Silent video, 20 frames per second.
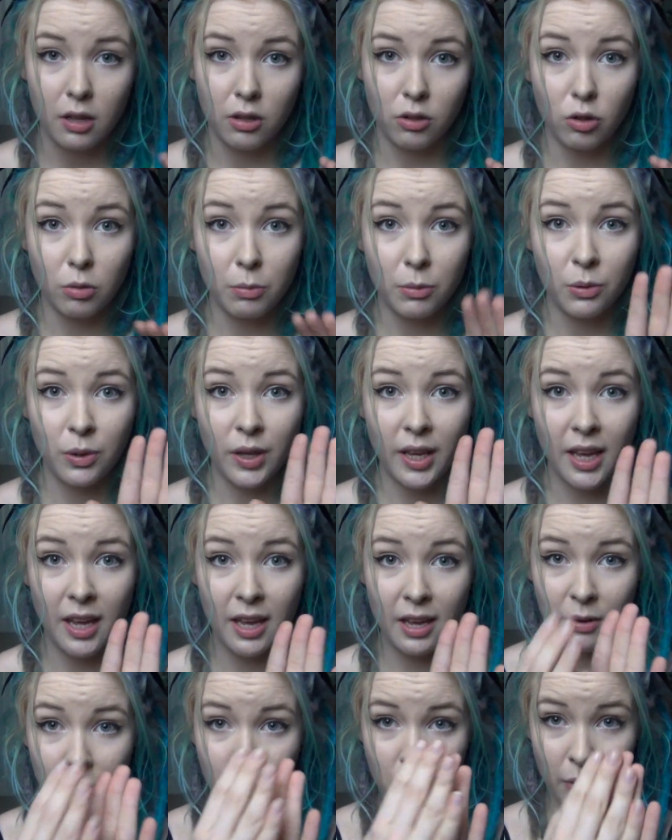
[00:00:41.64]
Normal
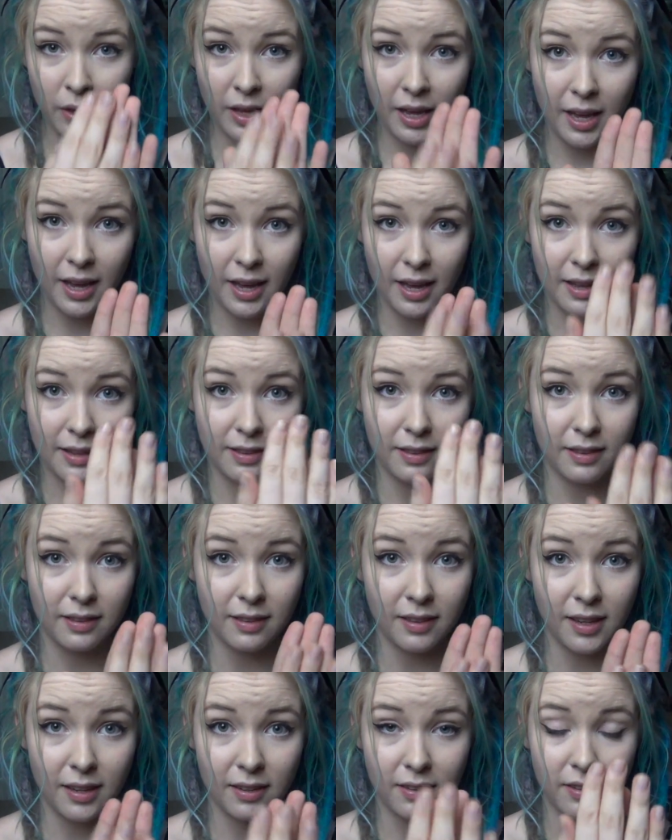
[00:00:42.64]
hair, all the hairs
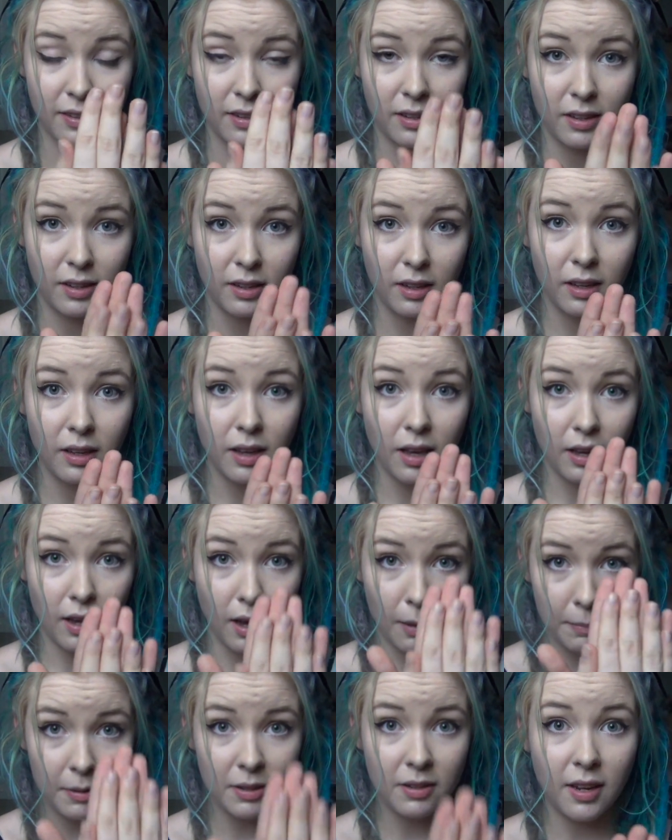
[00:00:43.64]
sit
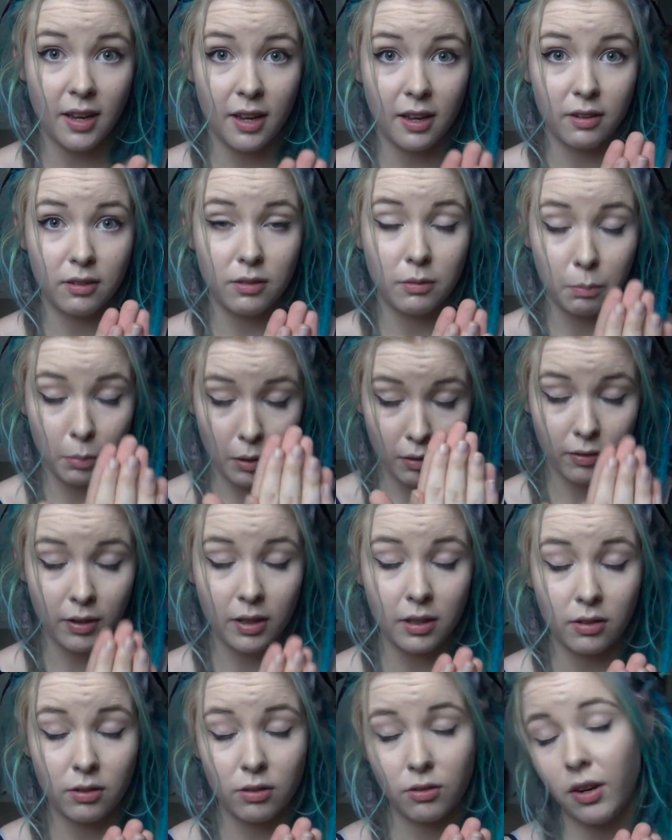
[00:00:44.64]
up and down,
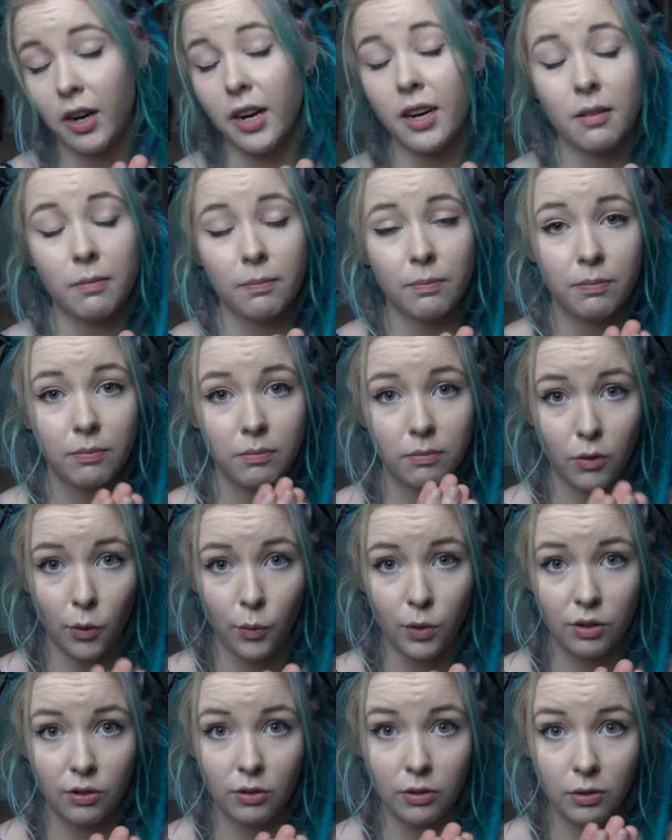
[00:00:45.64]
perfectly straight, no
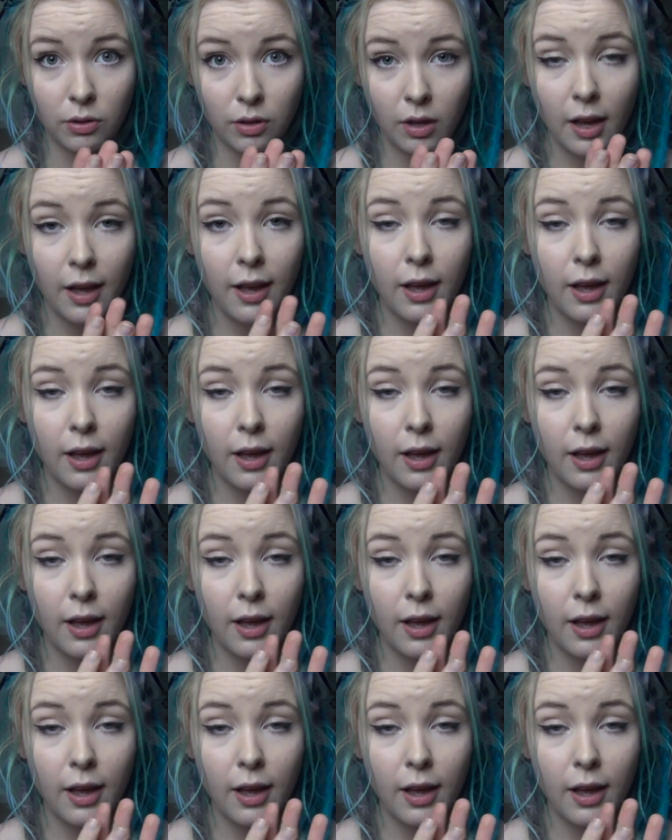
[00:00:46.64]
issues.